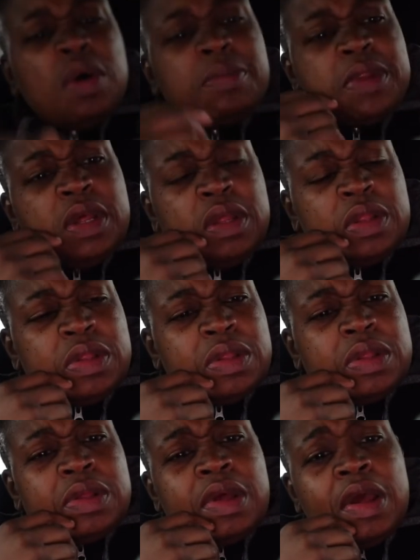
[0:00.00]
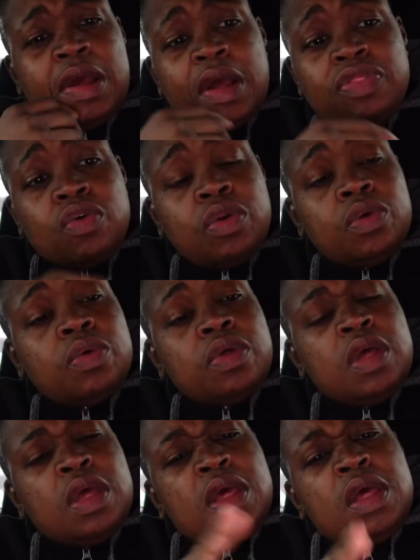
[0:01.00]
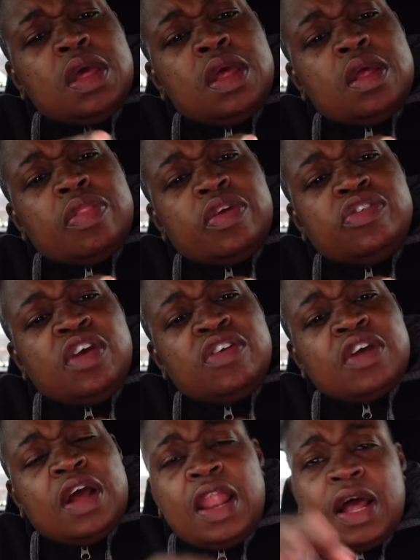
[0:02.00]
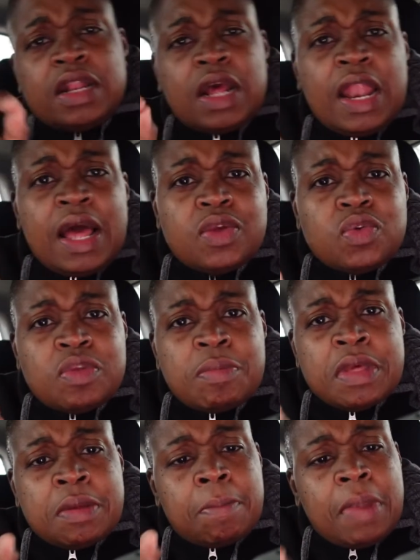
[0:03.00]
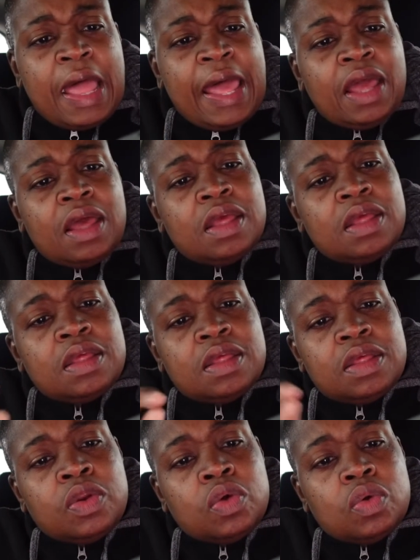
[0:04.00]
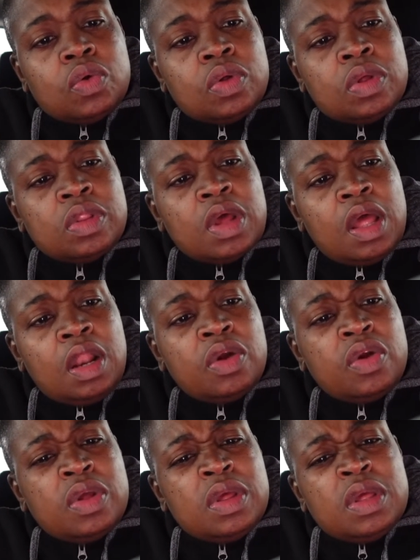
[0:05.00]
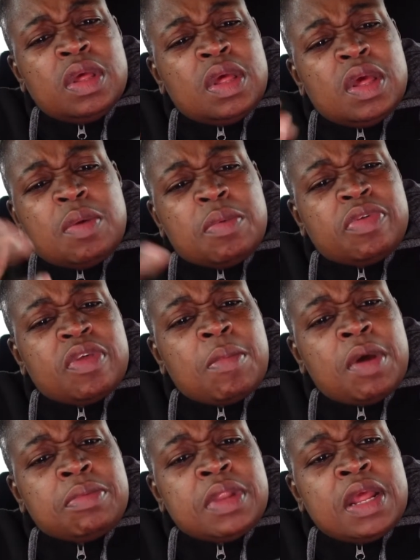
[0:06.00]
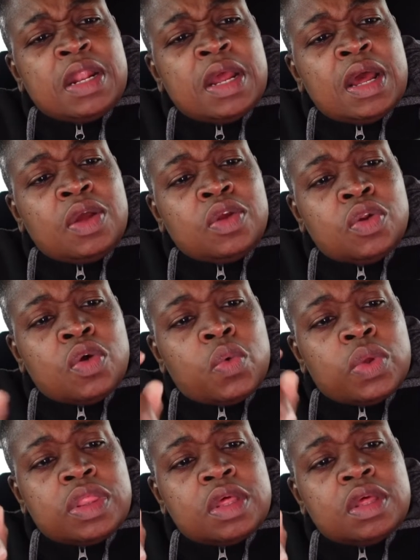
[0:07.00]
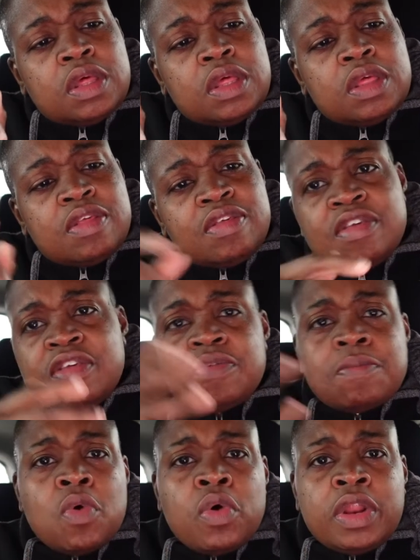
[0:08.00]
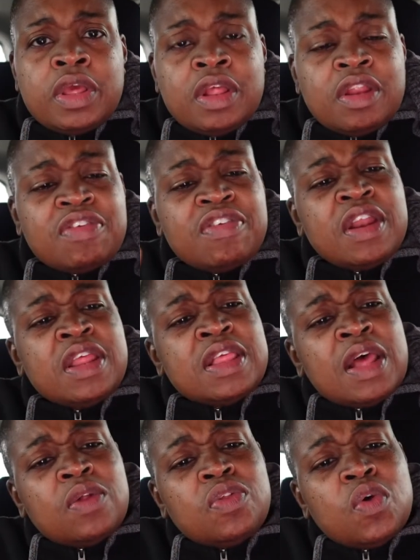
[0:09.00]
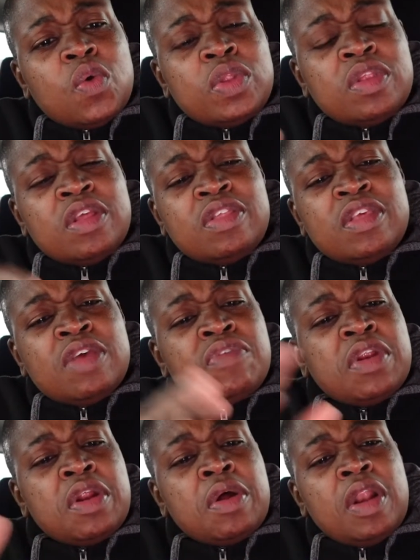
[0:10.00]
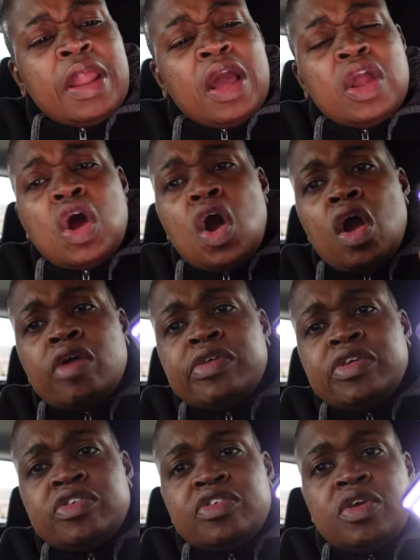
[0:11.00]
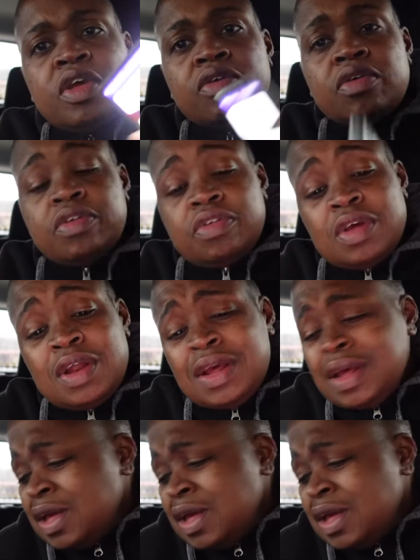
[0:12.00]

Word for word: update. I thought it, they changed the clock. The clock used to be in black, you know, the color some update now, you know, with the it's, it's morning and the sun is out, so it, it's giving it up like an orange. You can't really see it.